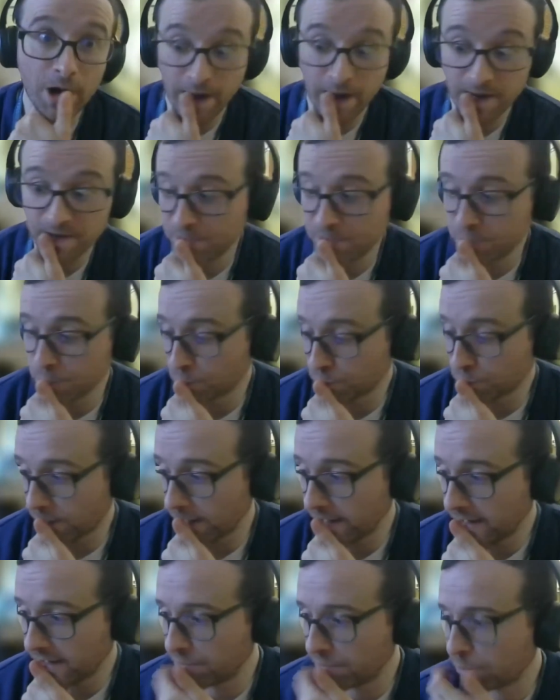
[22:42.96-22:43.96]
no, and you're
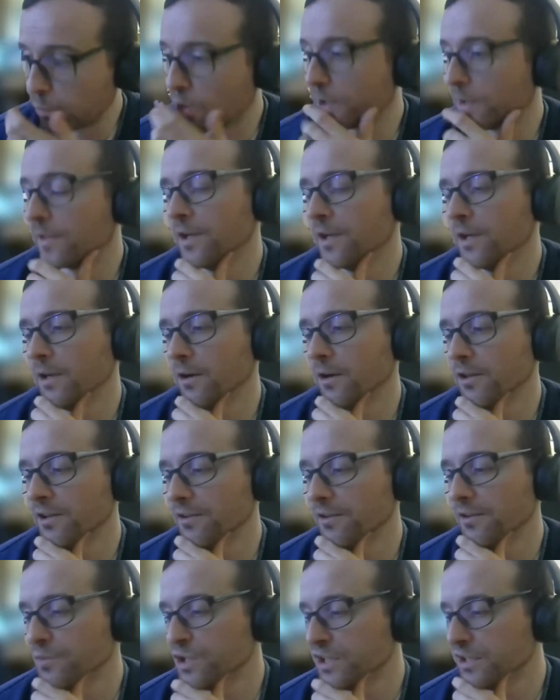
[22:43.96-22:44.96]
right. And one thing I
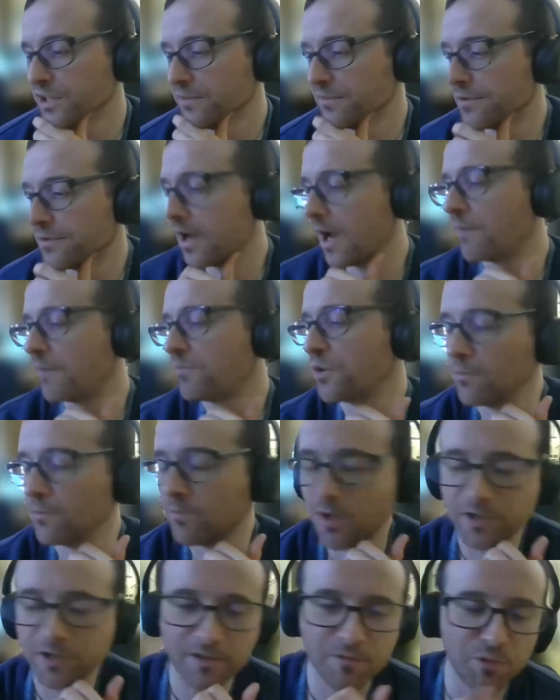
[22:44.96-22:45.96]
didn't really have
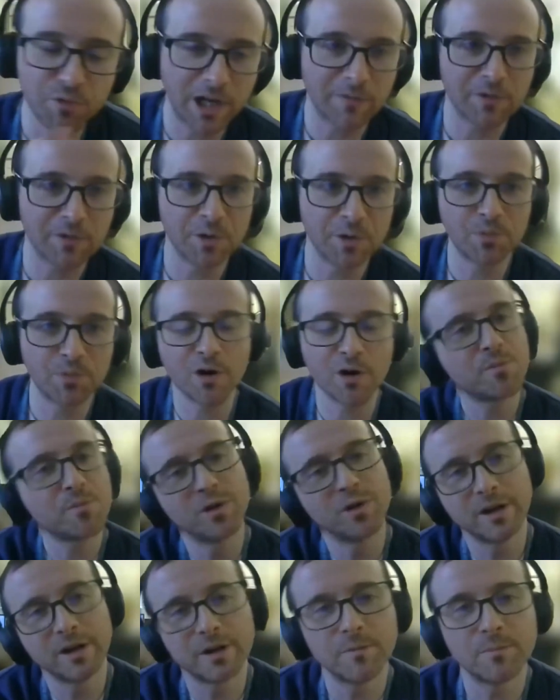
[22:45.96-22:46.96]
a I didn't really have an
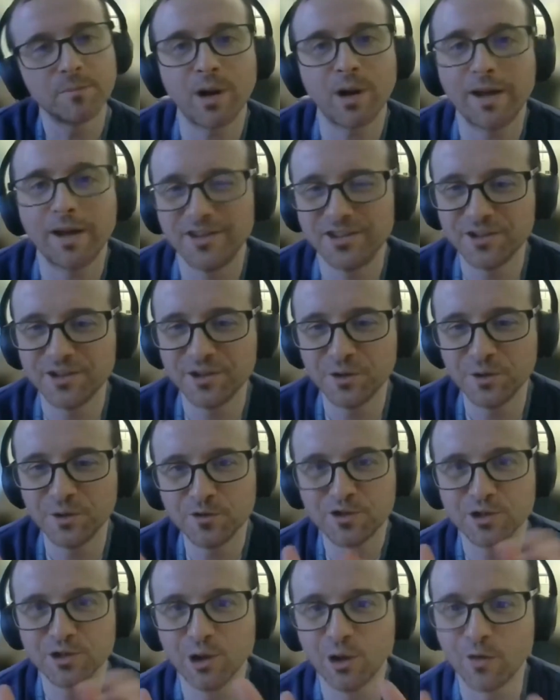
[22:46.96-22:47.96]
appropriate place
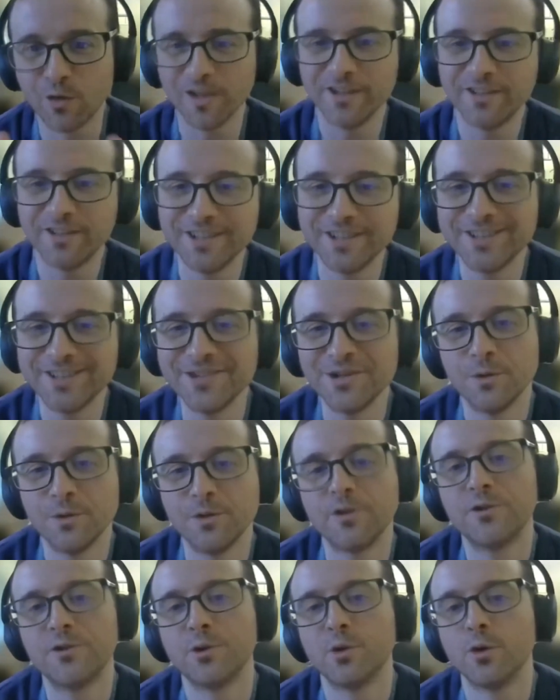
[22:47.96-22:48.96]
to slot this
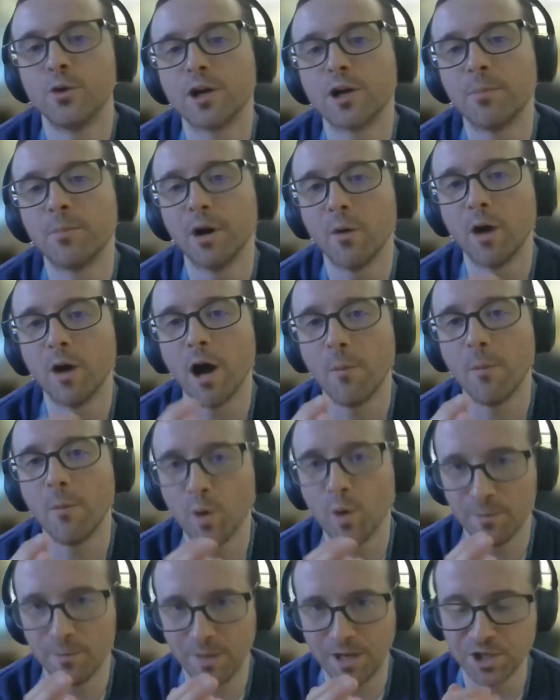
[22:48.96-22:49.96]
into the talk, but
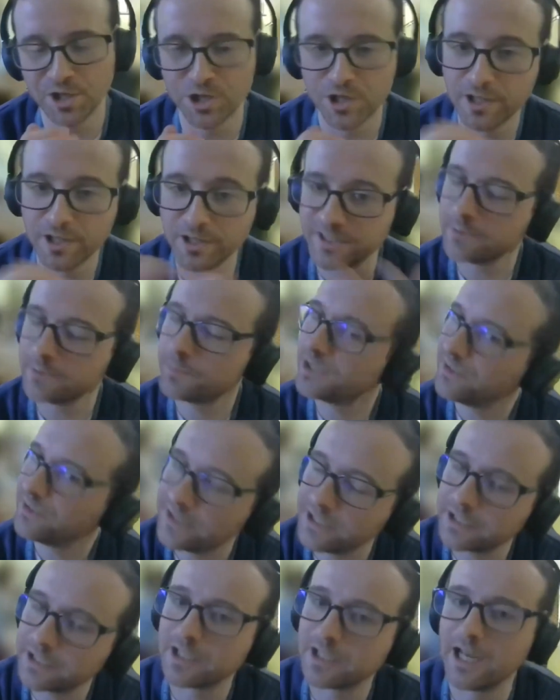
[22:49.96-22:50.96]
um, when I mentioned the
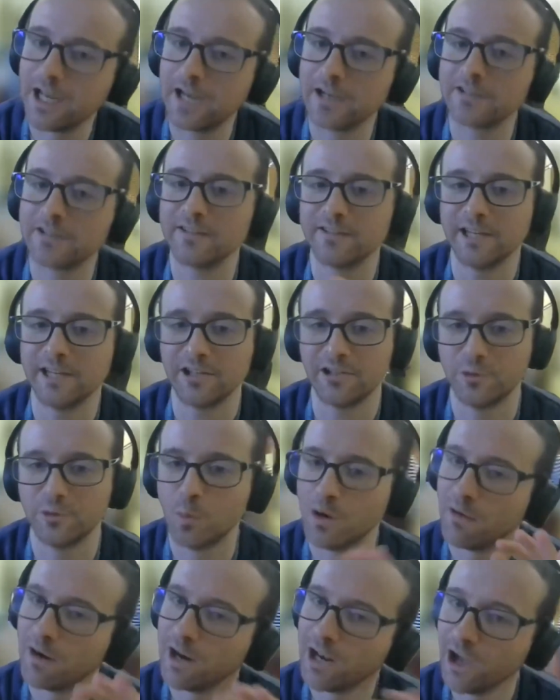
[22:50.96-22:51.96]
DPC Connect
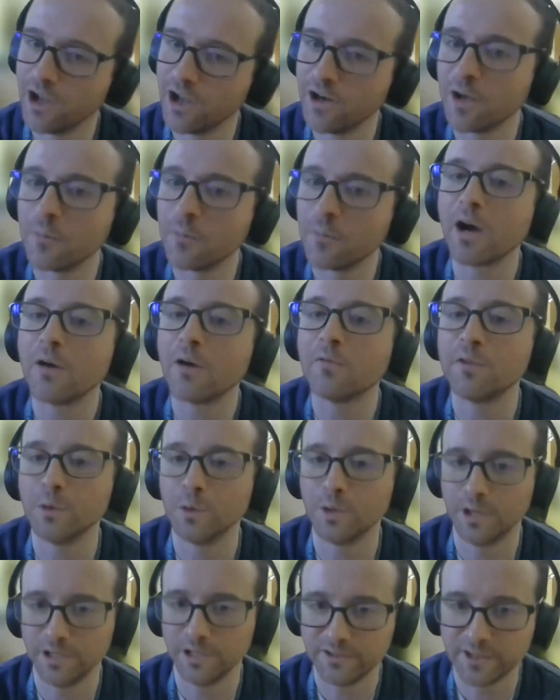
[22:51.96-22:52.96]
session where I learned about a
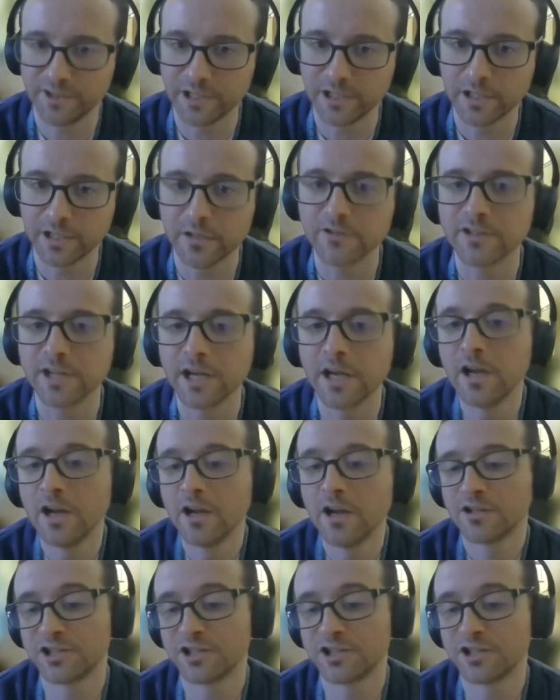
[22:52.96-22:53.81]
few of these things,